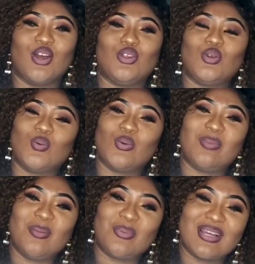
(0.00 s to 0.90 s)
You will
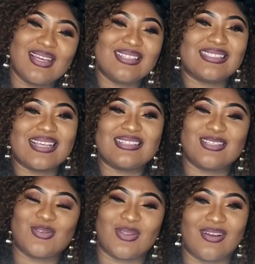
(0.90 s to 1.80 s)
be bringing sense
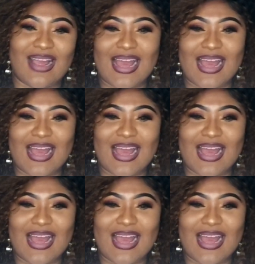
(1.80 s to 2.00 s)
into their